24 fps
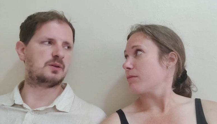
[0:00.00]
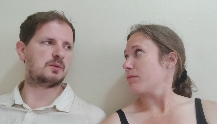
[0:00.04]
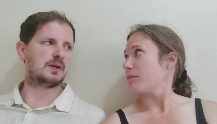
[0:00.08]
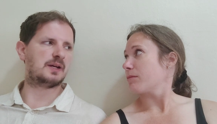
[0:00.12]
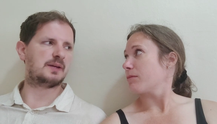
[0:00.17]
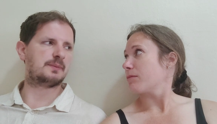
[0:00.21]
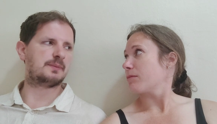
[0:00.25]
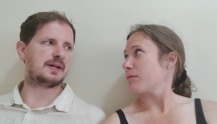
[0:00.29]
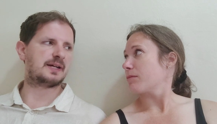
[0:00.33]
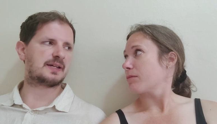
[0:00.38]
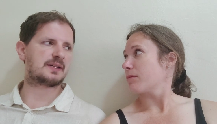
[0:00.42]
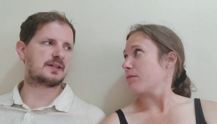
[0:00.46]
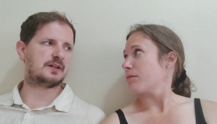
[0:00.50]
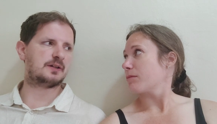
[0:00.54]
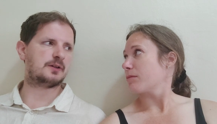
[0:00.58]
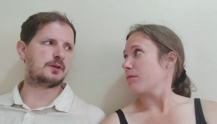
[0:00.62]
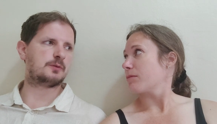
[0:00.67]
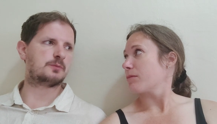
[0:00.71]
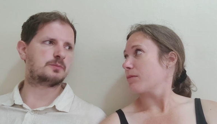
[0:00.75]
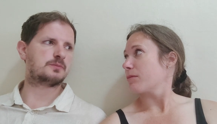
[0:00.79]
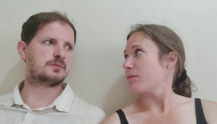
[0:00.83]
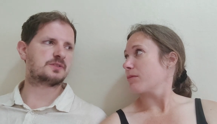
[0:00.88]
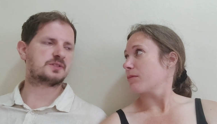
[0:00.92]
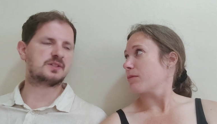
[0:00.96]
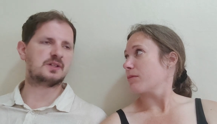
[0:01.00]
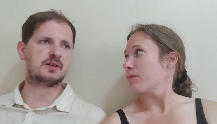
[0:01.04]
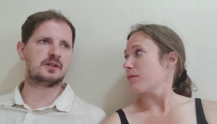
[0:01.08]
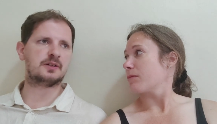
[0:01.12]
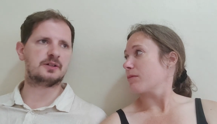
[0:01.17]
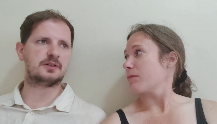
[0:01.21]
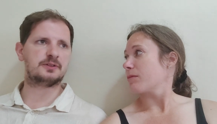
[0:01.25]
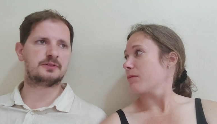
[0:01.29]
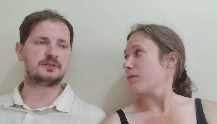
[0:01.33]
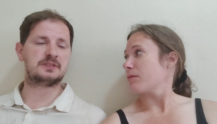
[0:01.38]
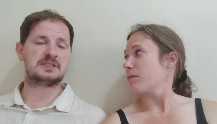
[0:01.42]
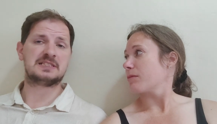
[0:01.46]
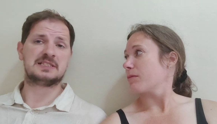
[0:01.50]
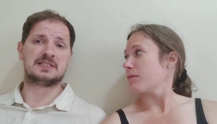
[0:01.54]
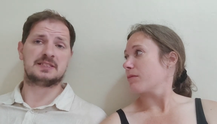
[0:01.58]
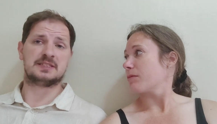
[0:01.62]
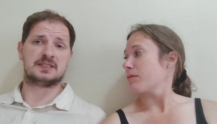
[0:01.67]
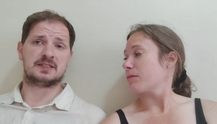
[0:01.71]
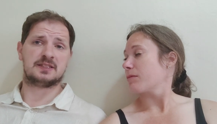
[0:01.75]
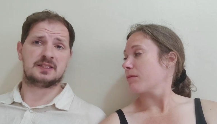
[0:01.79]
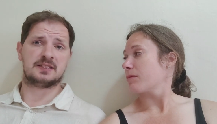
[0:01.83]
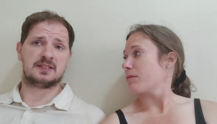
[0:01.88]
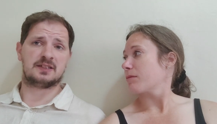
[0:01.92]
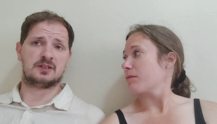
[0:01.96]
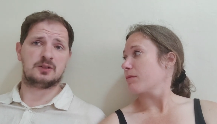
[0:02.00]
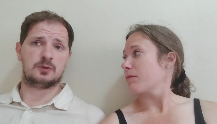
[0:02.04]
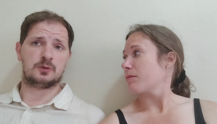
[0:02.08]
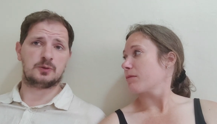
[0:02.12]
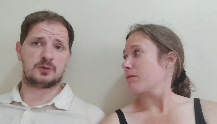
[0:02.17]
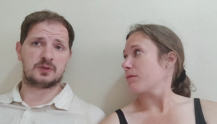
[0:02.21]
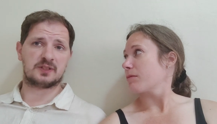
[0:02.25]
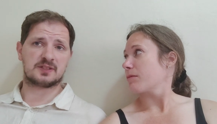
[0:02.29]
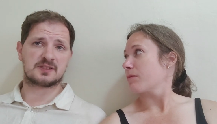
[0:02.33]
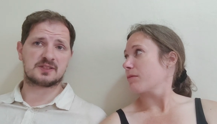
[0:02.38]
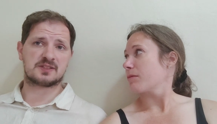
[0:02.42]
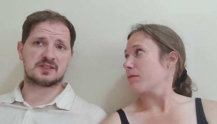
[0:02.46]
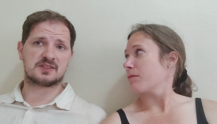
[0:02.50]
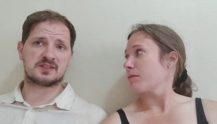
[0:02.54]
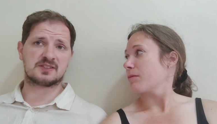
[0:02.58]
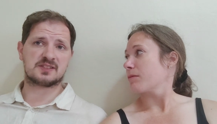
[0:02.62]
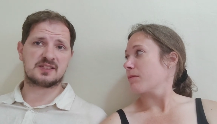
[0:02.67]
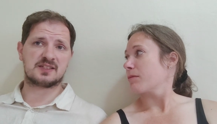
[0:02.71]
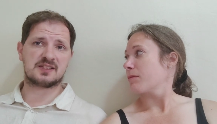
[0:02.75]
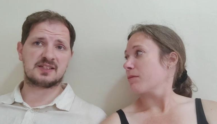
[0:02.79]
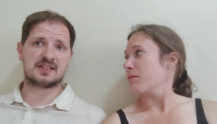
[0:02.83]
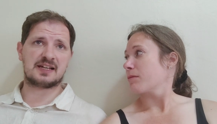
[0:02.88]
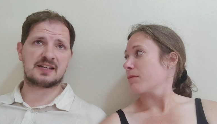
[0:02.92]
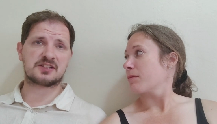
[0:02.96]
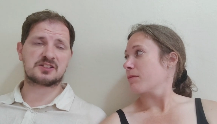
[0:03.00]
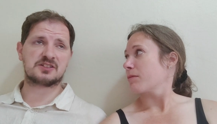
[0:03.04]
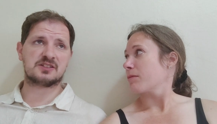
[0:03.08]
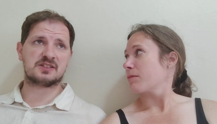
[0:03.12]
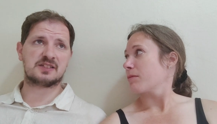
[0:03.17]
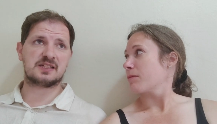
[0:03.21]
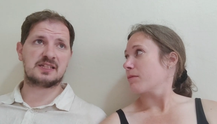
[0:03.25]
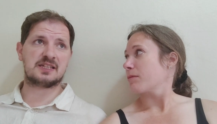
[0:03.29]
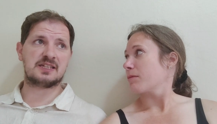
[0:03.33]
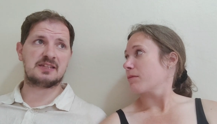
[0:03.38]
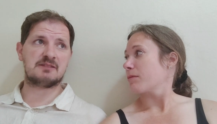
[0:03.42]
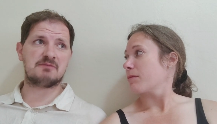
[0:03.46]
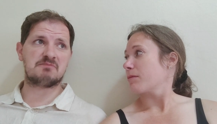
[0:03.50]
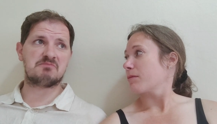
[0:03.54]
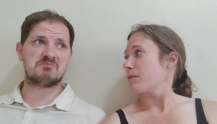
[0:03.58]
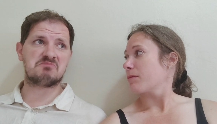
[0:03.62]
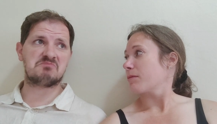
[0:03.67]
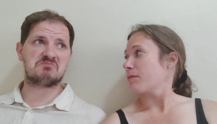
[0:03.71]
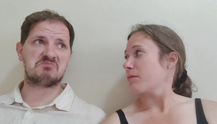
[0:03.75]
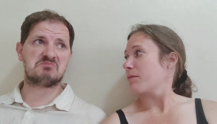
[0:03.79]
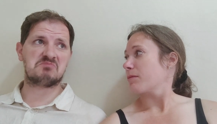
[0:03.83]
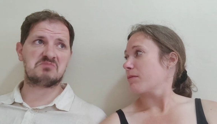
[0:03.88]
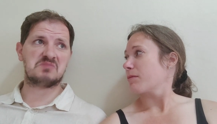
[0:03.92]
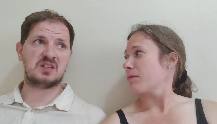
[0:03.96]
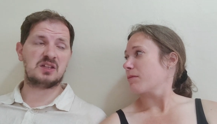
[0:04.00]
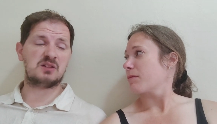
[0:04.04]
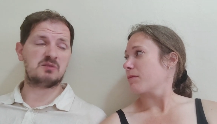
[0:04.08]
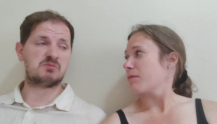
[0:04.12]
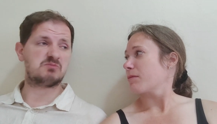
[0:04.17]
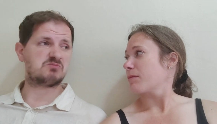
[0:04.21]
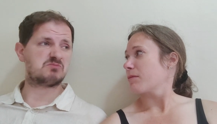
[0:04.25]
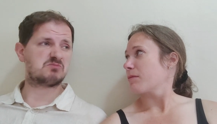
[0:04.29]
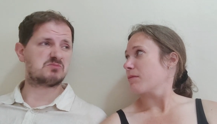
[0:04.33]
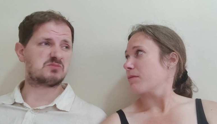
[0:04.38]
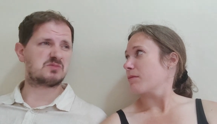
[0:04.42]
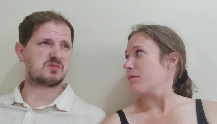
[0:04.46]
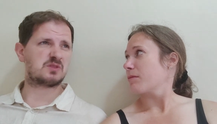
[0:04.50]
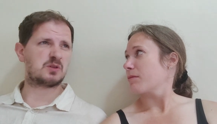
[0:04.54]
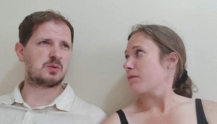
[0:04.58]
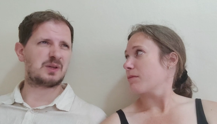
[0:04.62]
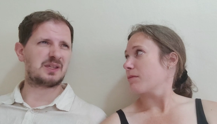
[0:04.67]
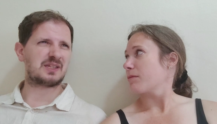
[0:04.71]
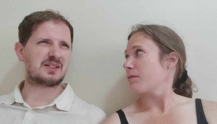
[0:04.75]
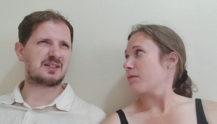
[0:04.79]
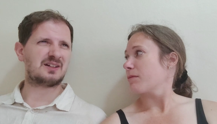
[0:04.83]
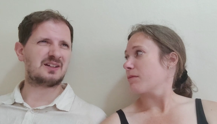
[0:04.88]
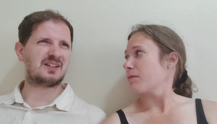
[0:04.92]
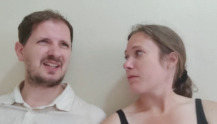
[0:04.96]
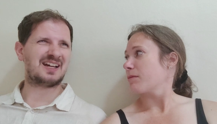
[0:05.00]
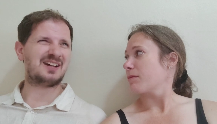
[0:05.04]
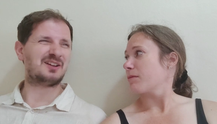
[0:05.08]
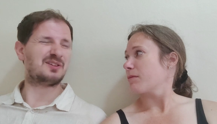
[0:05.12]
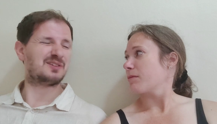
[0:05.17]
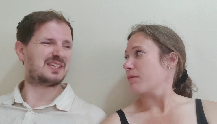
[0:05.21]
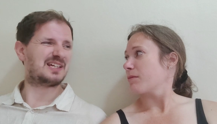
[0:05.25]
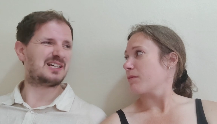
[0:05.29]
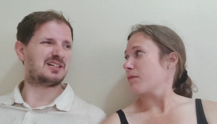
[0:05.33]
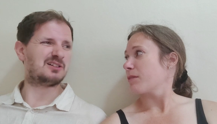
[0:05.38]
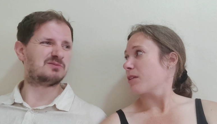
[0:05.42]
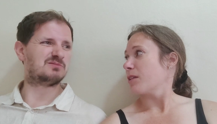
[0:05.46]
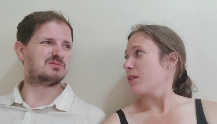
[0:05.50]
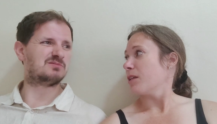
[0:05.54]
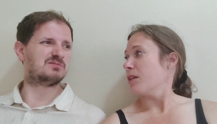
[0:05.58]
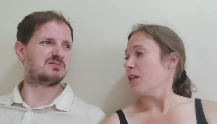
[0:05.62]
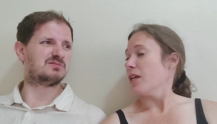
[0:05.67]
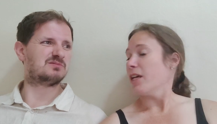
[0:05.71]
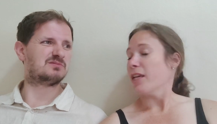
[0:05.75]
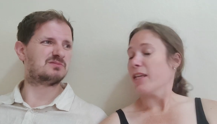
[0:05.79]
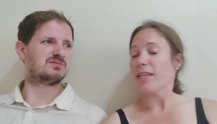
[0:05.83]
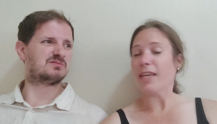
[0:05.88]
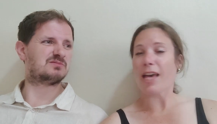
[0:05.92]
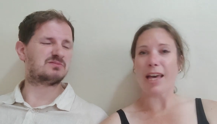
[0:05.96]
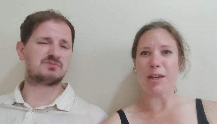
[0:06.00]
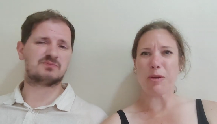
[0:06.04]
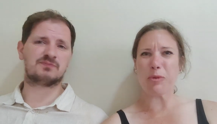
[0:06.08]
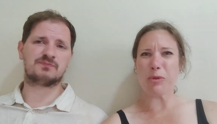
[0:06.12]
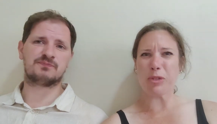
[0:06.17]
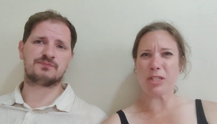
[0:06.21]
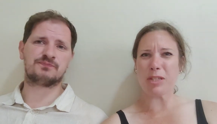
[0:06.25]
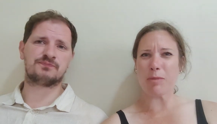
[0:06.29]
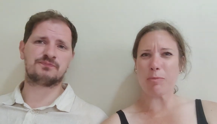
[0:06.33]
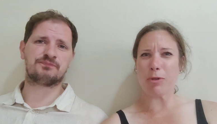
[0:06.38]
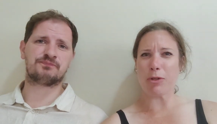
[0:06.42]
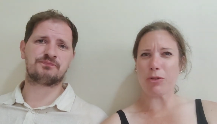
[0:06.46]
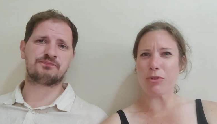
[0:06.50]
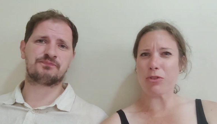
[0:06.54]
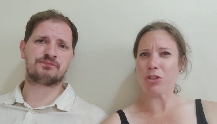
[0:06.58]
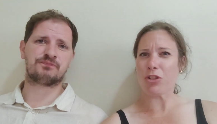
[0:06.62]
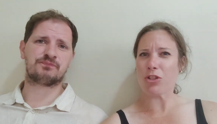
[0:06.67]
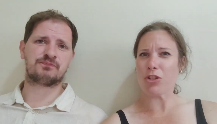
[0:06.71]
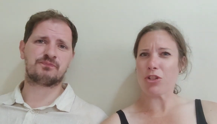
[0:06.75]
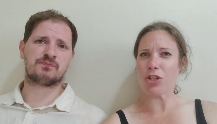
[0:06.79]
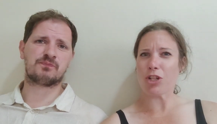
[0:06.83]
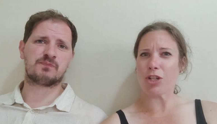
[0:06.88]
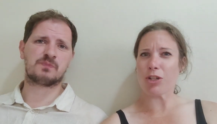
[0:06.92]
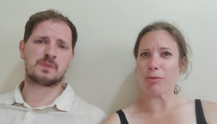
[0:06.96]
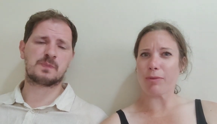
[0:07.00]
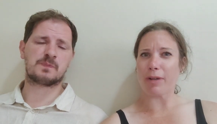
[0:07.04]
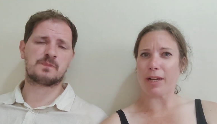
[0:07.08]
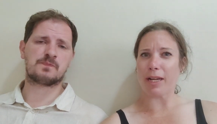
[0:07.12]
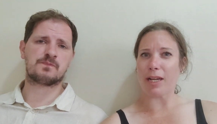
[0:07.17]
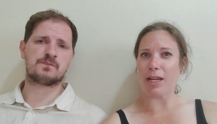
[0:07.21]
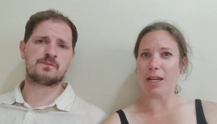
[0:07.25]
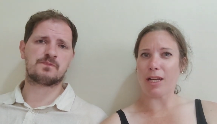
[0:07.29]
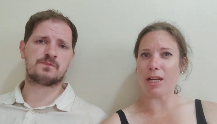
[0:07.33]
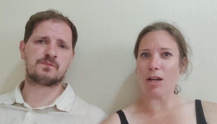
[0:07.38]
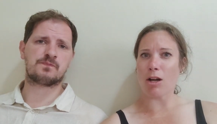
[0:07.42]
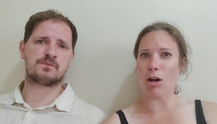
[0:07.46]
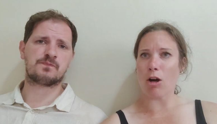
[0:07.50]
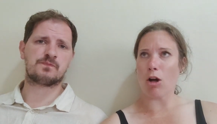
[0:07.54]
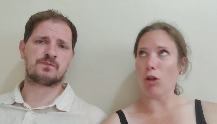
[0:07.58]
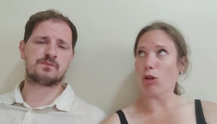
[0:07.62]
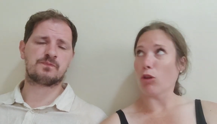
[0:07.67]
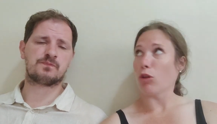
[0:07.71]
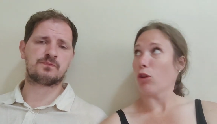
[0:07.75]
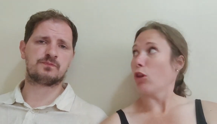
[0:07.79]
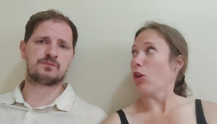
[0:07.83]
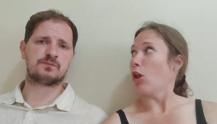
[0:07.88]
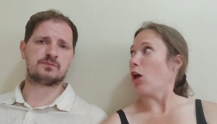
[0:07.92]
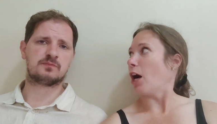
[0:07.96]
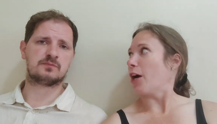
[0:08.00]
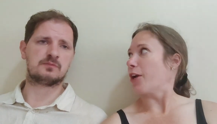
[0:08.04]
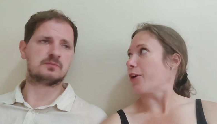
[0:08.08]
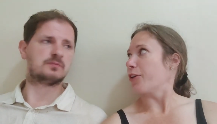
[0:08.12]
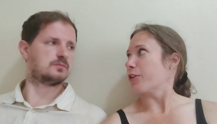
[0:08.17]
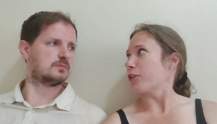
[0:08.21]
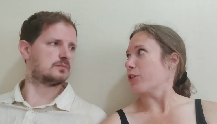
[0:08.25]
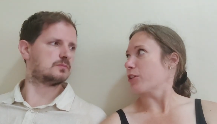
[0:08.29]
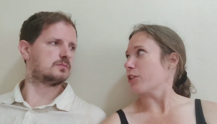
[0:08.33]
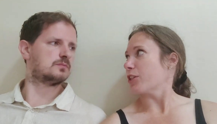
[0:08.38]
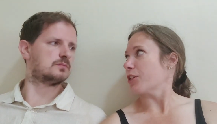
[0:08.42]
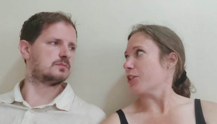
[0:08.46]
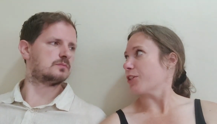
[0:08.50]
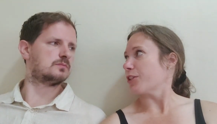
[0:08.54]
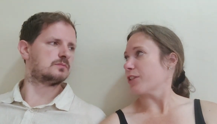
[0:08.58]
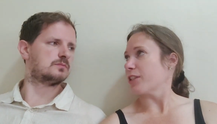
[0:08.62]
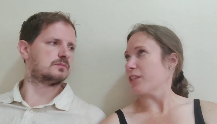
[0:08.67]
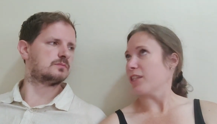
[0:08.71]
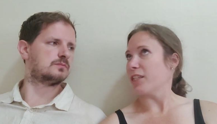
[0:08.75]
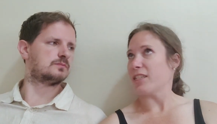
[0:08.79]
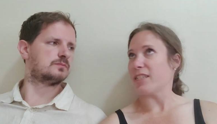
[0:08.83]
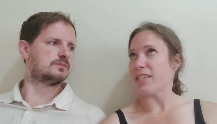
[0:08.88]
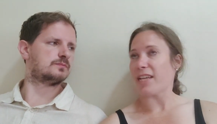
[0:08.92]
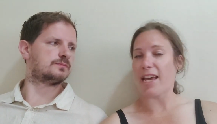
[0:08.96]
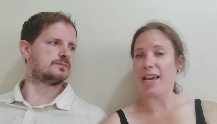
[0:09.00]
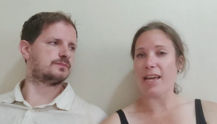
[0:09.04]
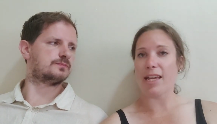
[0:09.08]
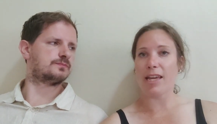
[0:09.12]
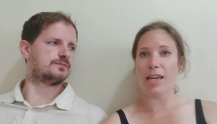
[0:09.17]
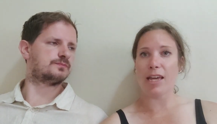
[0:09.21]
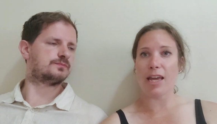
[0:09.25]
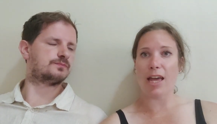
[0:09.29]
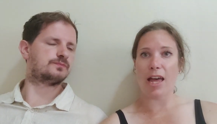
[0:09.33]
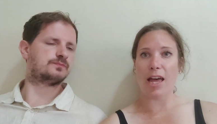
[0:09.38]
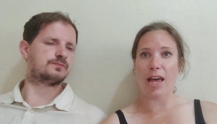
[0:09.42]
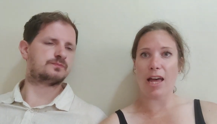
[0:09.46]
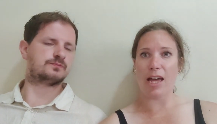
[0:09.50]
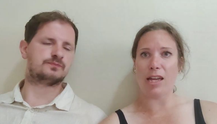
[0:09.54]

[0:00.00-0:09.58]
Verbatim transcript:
Speaker 1: on the way back home. So, all things considered, actually, it, the weather kind of held out.
Speaker 2: Yeah, it was supposed to start raining a lot earlier in the day, mm.